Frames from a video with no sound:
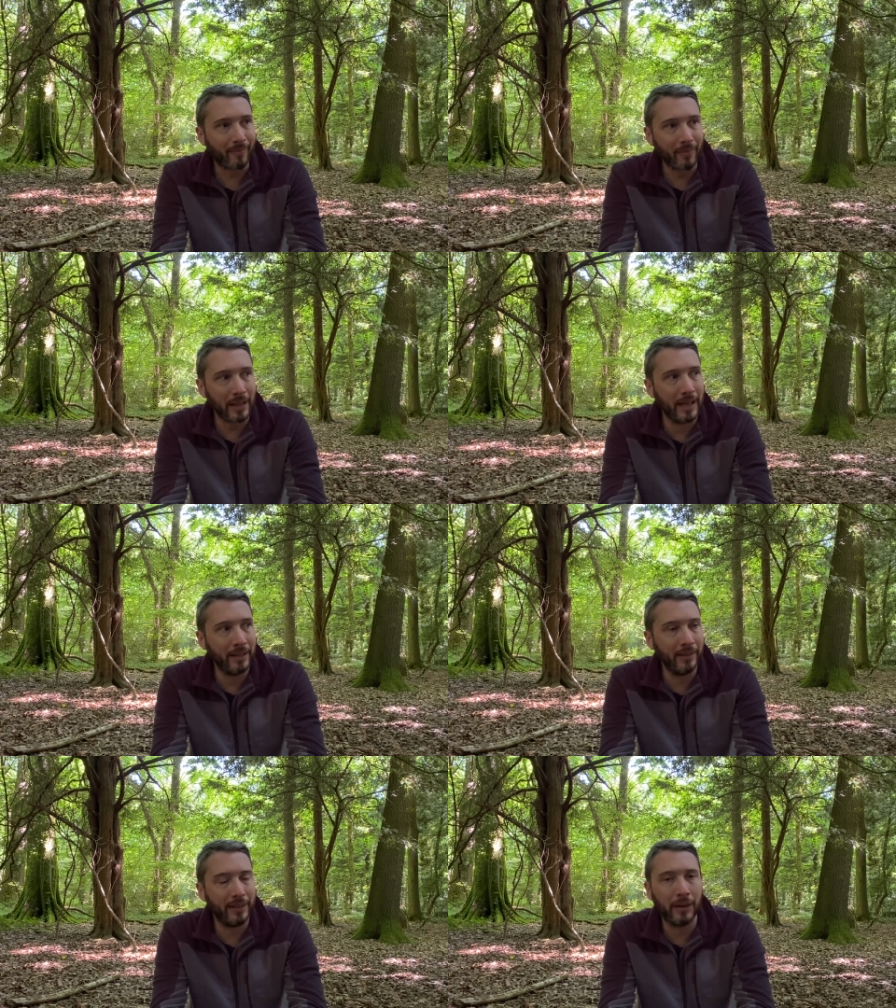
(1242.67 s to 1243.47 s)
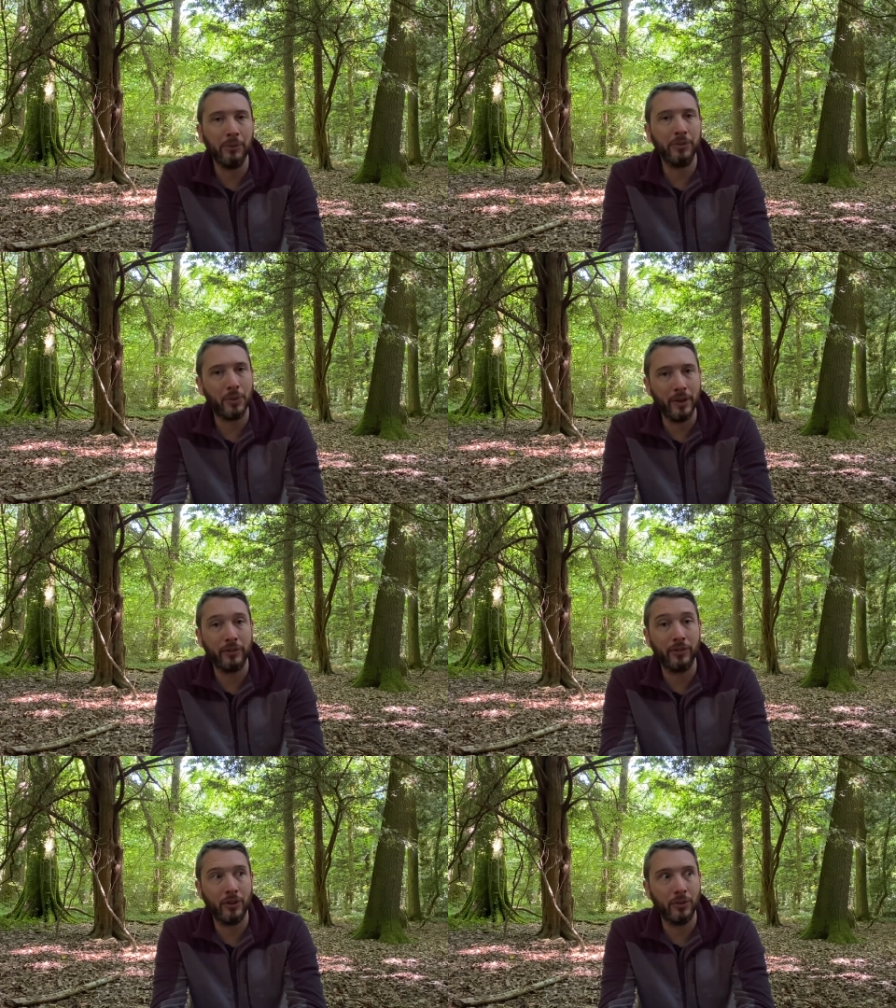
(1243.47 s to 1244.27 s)
and that was quite a
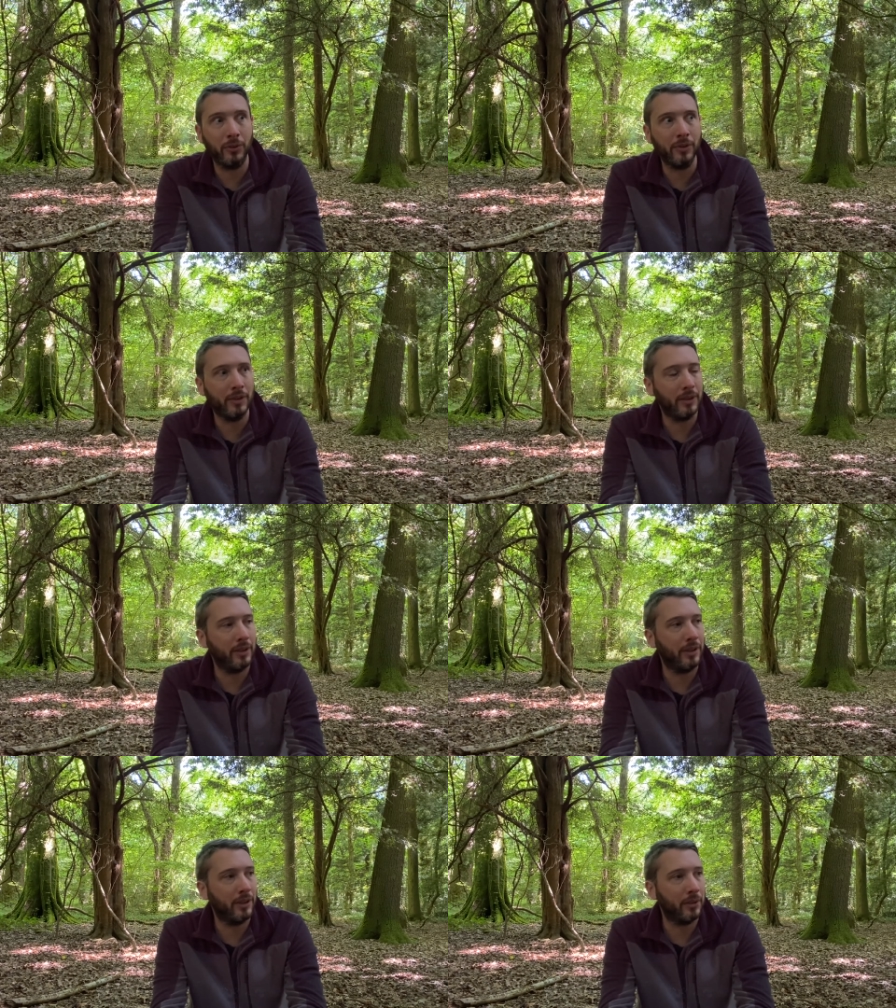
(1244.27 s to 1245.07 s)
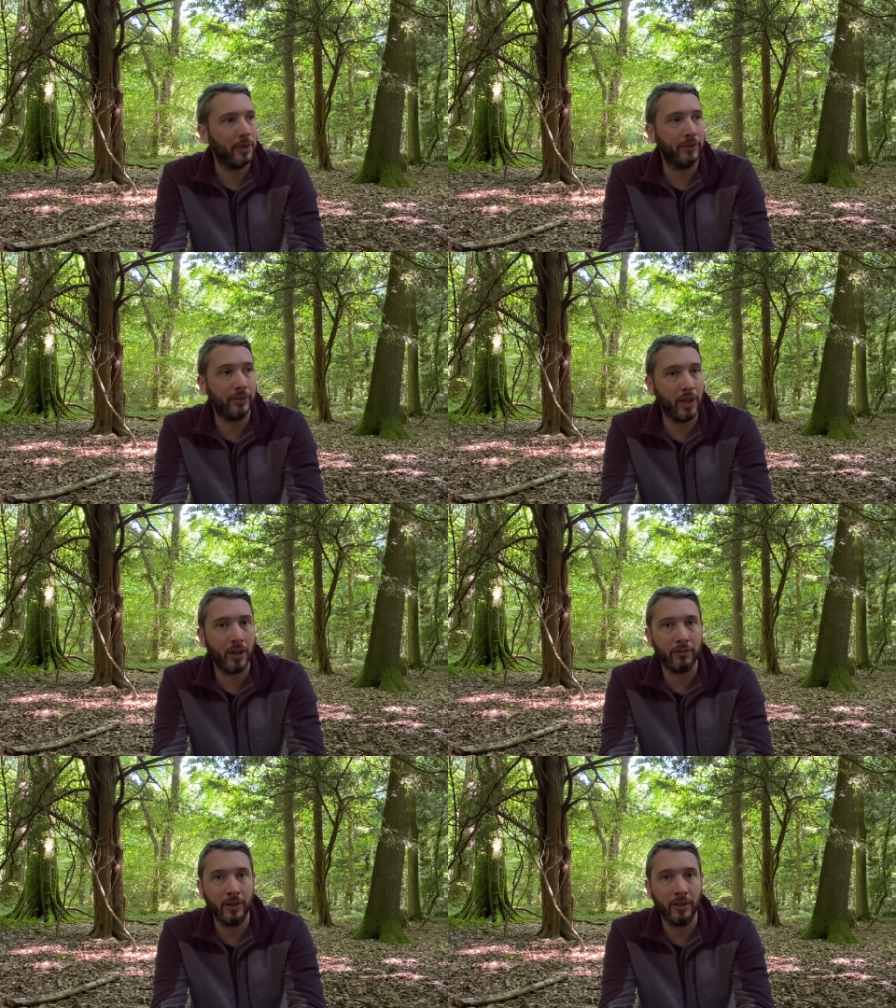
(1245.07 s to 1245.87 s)
struggle. quite a stark
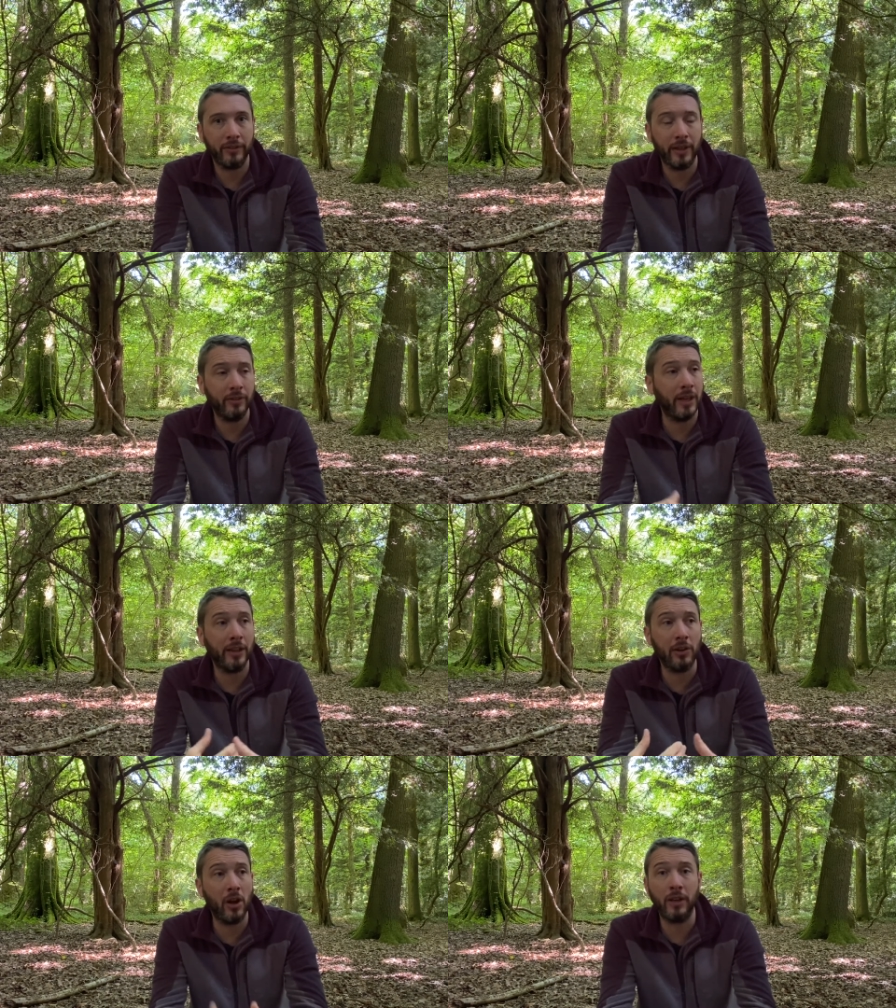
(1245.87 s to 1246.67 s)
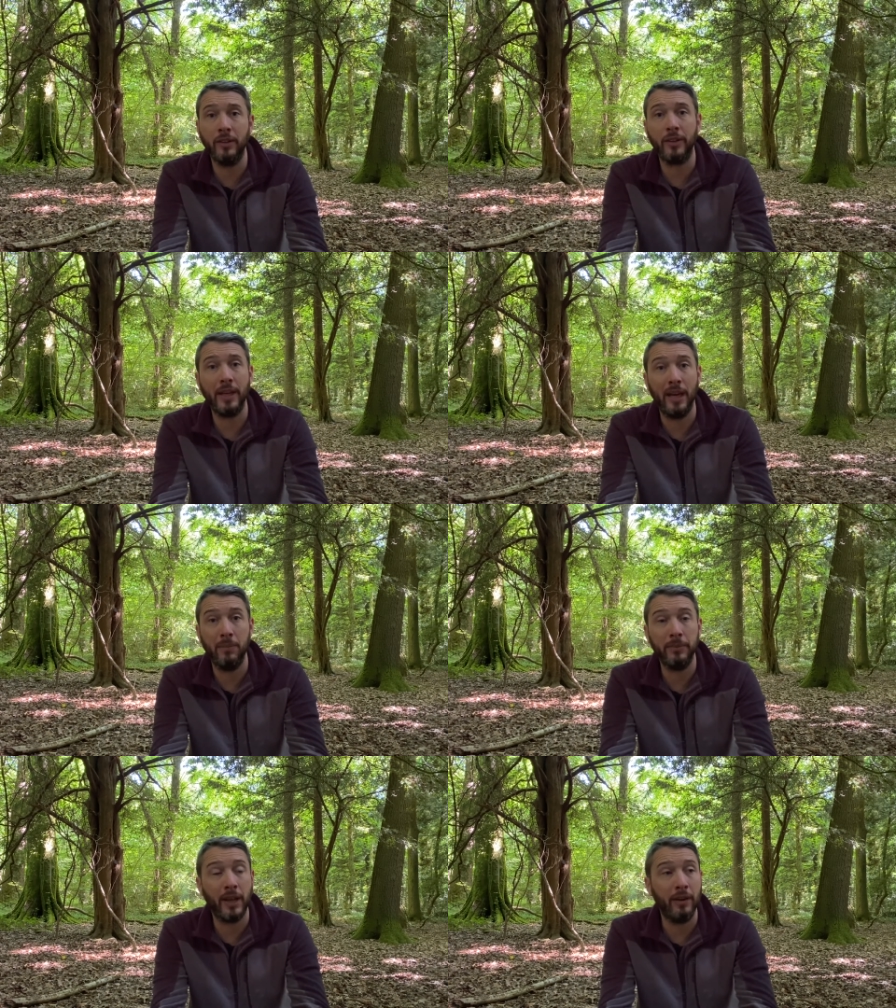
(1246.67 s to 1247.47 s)
realization. As lucky as I am
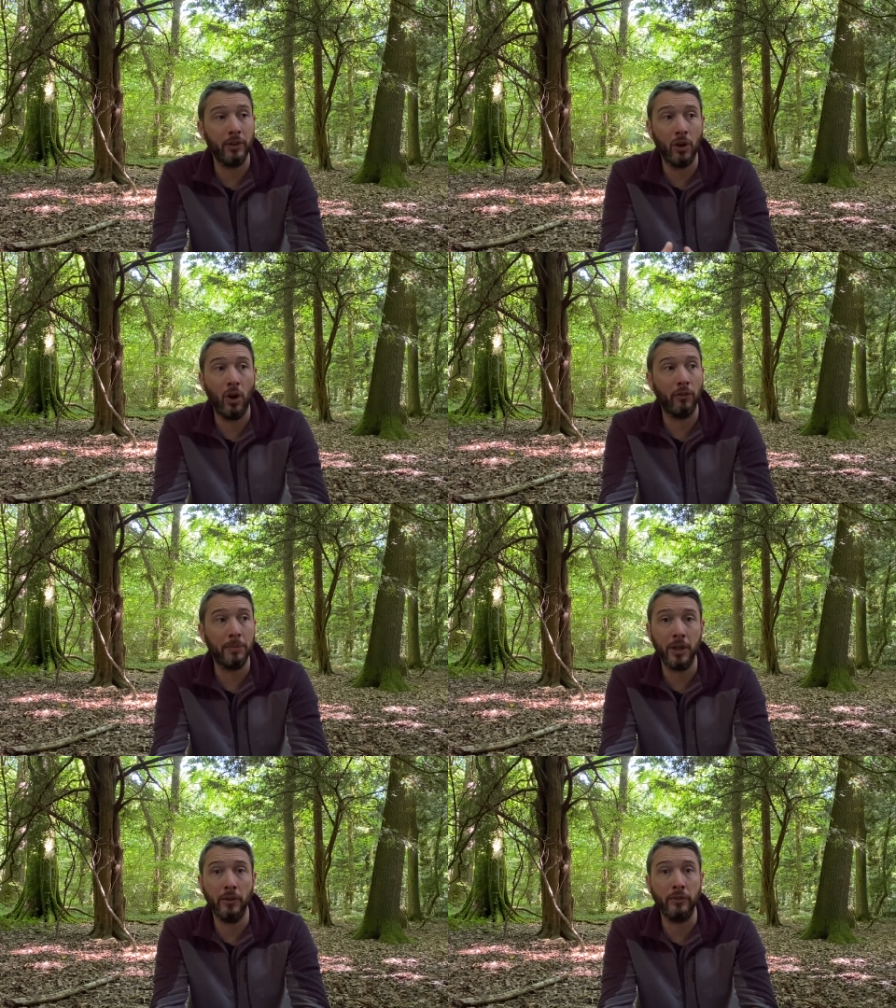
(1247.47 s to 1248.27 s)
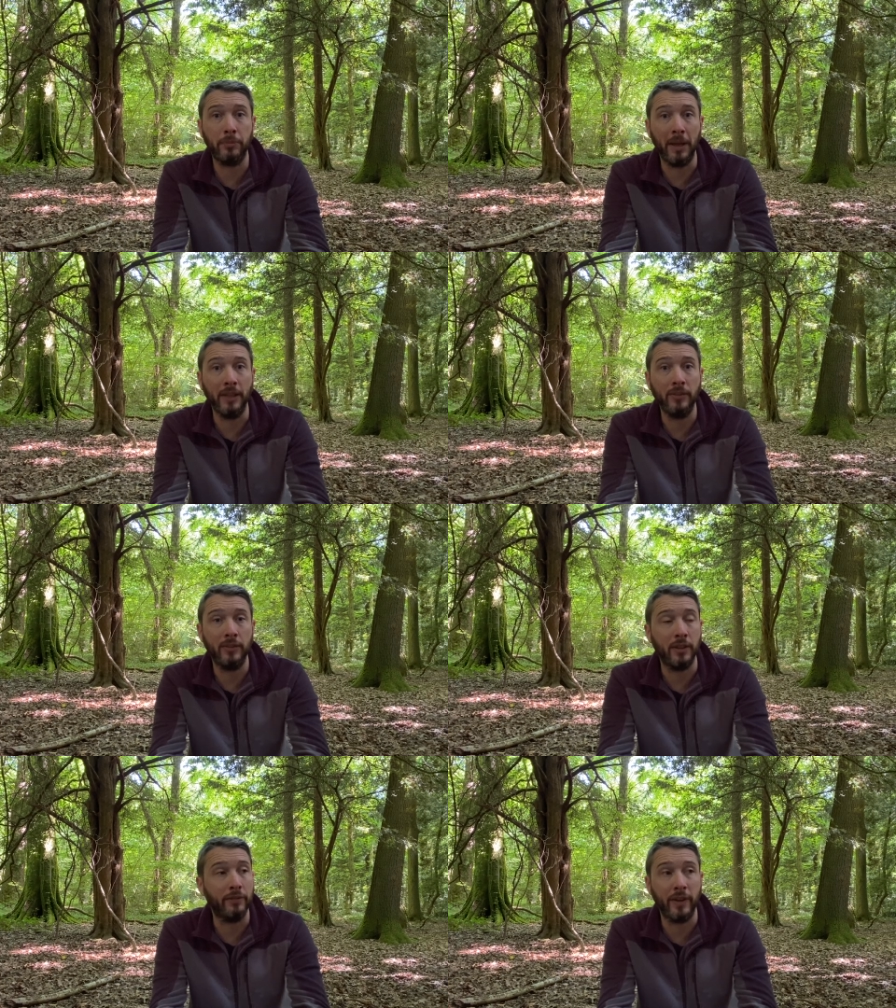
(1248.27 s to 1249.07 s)
to have a lot of my own space
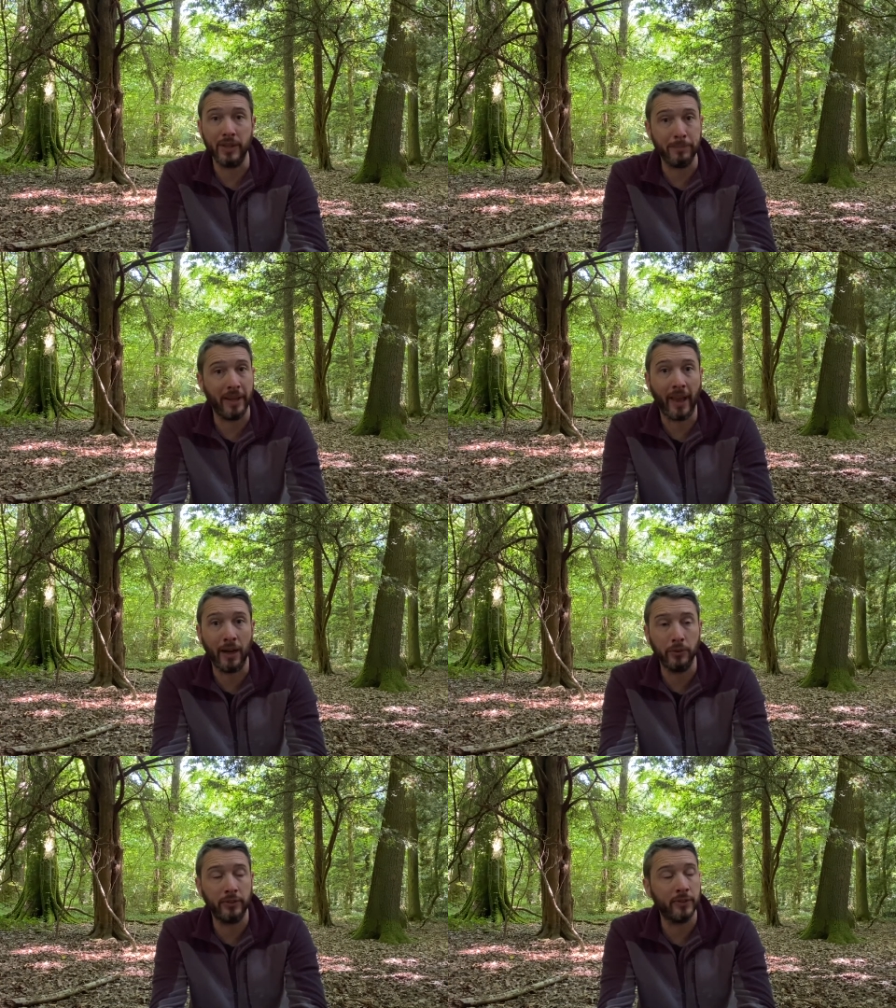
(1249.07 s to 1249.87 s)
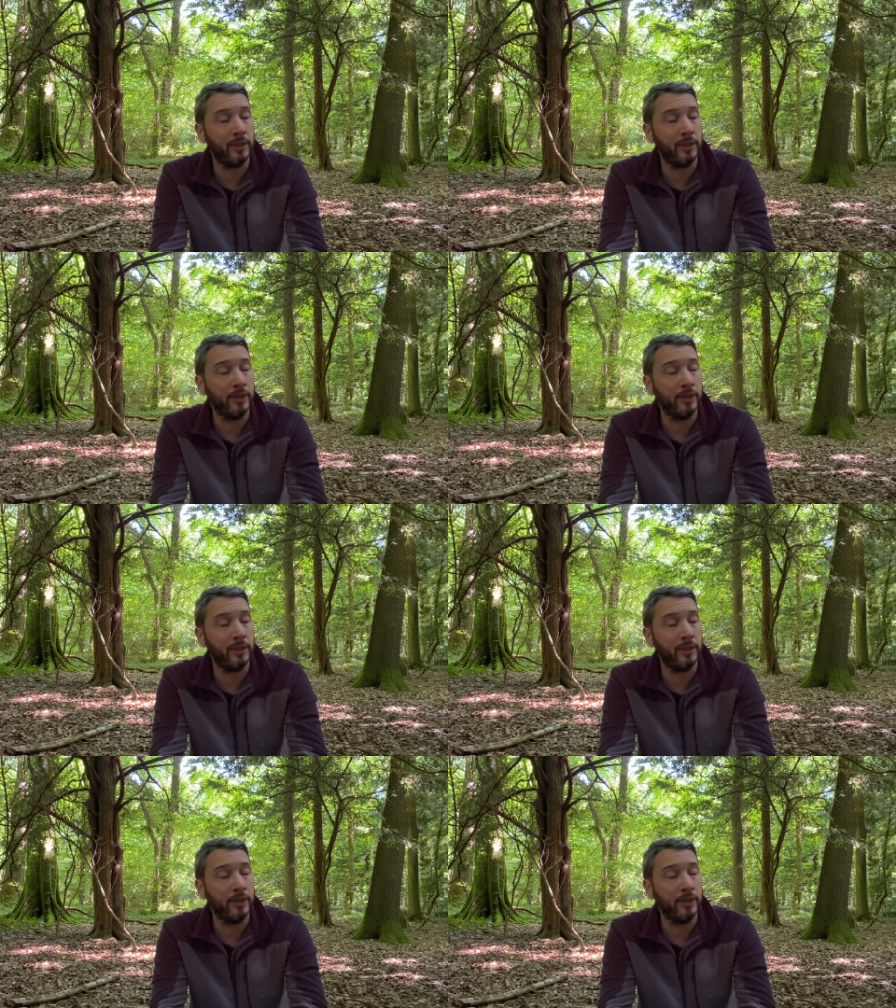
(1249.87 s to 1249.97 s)
in a very big house,